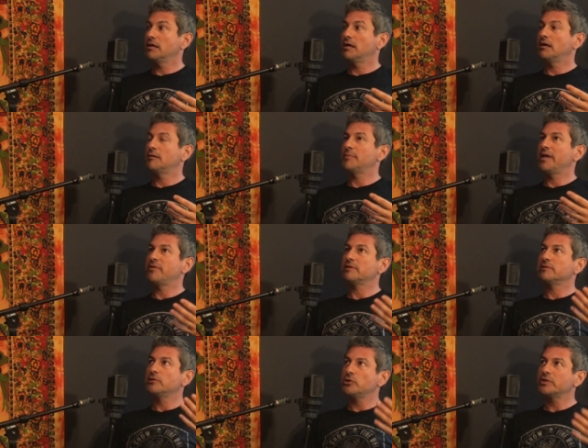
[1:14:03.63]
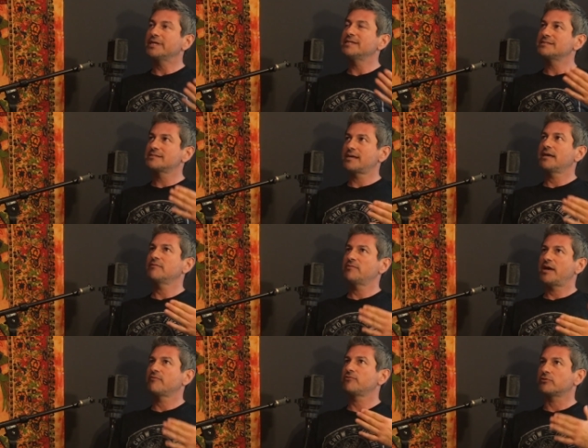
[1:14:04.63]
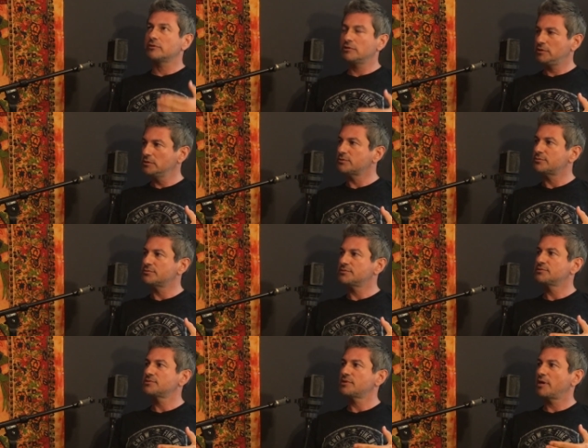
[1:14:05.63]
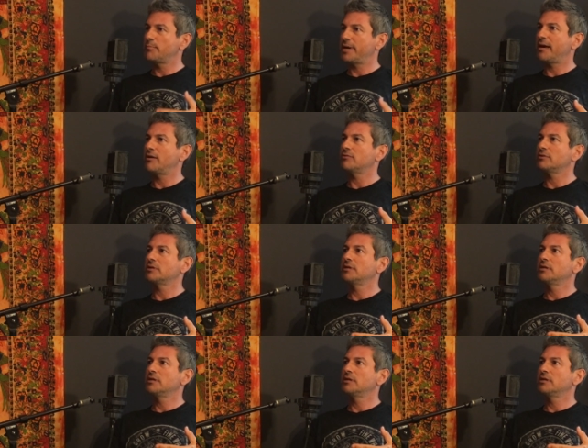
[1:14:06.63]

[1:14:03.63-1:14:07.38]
And then look inside of that for clues about